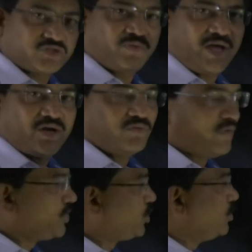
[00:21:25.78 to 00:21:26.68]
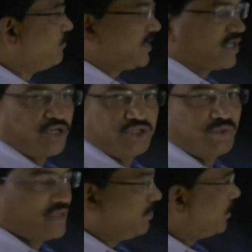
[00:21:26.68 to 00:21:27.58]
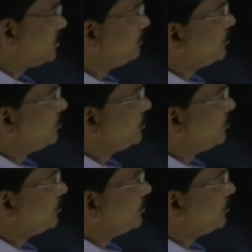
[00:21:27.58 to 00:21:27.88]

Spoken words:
square, 1 cube for the consecutive numbers.